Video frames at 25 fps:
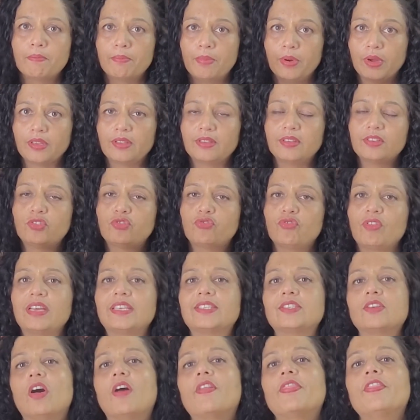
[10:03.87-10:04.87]
put the
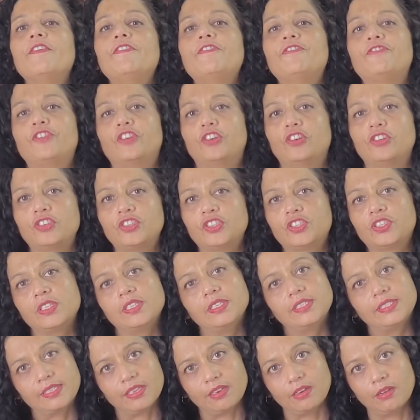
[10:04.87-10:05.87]
stress on the
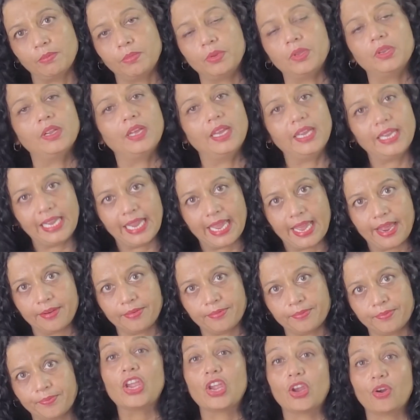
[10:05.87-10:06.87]
first syllable again.
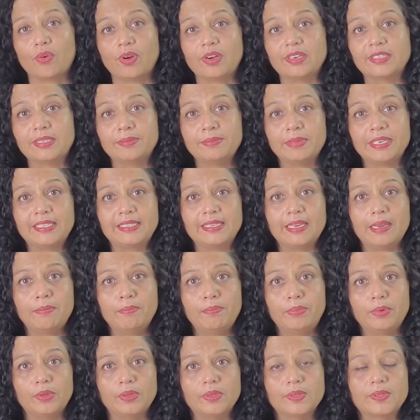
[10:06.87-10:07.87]
Here are some
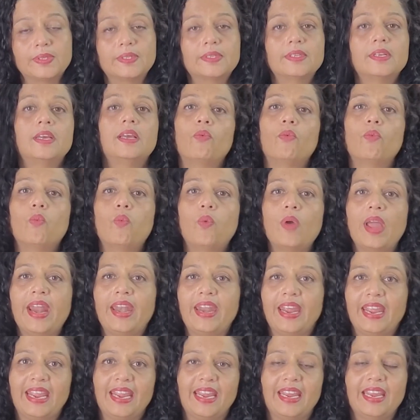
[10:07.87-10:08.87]
examples.
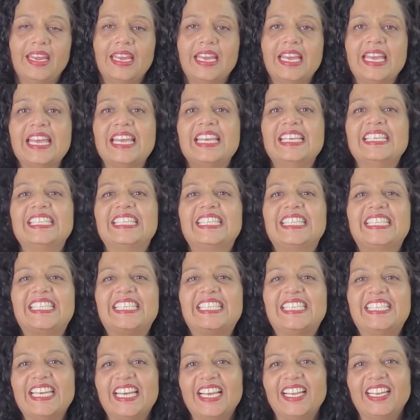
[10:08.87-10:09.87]
Witty,
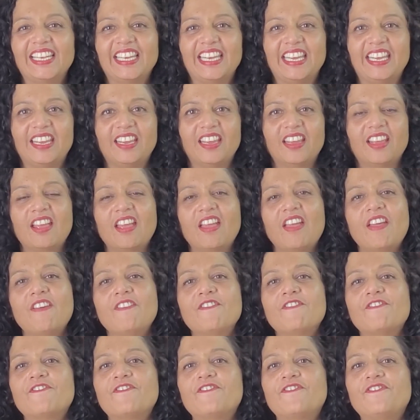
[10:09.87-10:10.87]
silly,
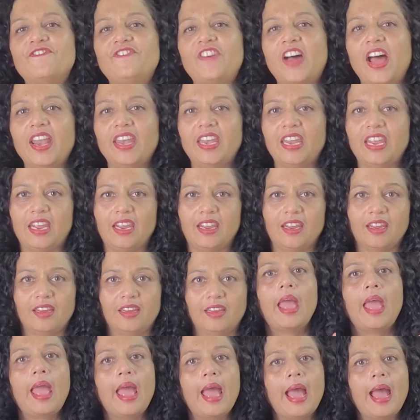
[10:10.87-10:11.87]
funny,
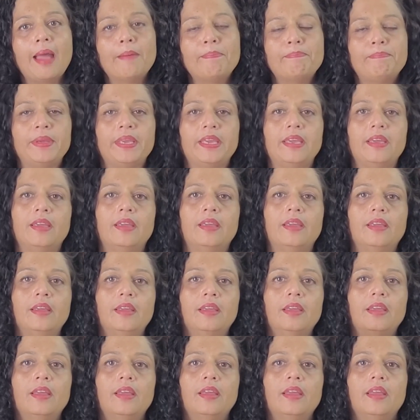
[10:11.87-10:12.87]
happy,
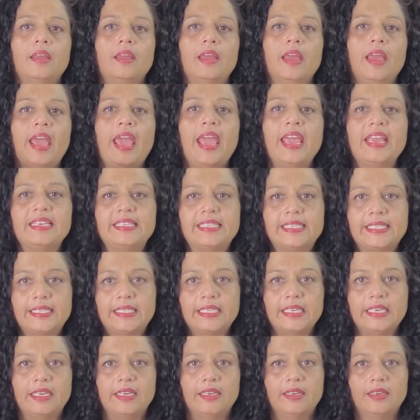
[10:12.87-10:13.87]

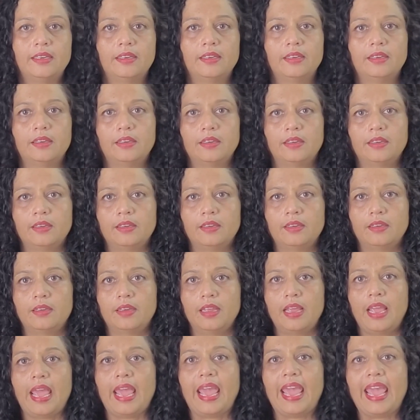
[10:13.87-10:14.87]
hasty,
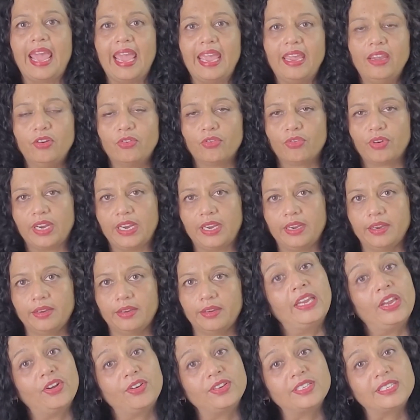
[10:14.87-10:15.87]
angry.
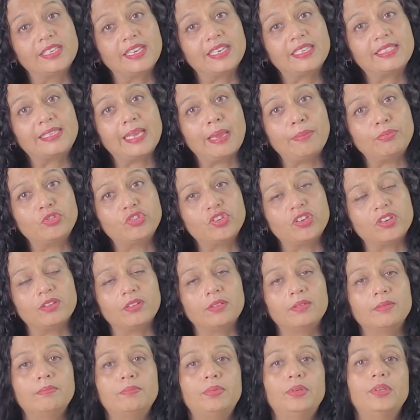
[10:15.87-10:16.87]
Here's an exception.
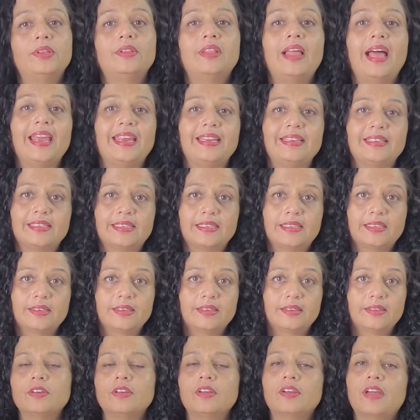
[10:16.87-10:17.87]
Polite.
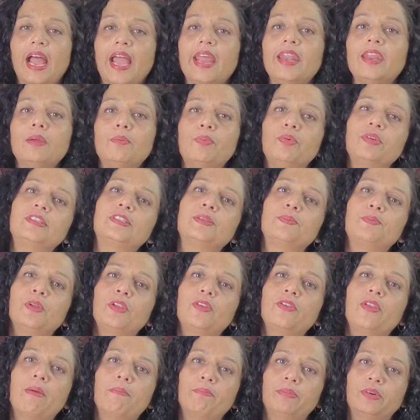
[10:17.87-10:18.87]
Guiding principle
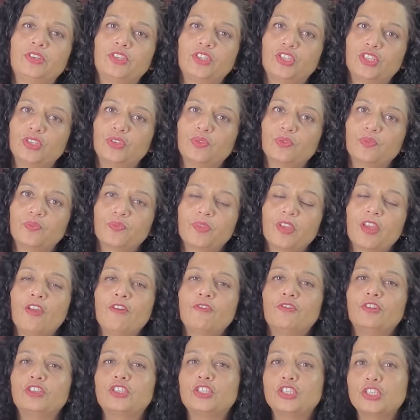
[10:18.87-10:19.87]
number 2.
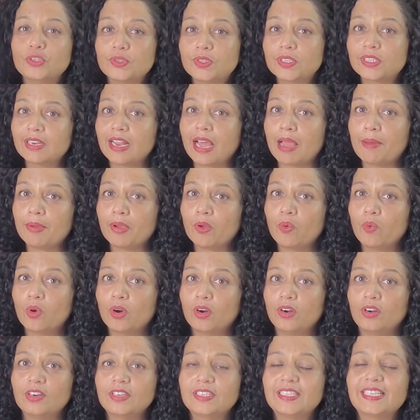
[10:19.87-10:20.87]
For two-syllabic
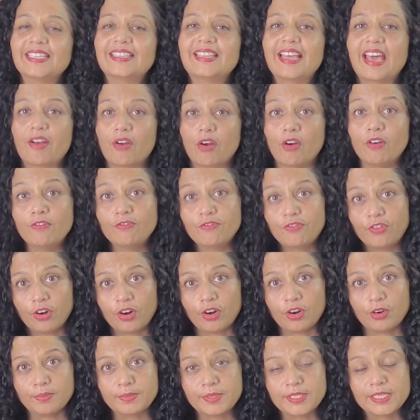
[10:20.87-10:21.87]
words that are
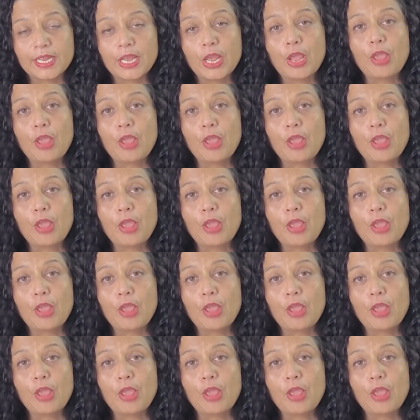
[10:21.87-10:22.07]
verbs,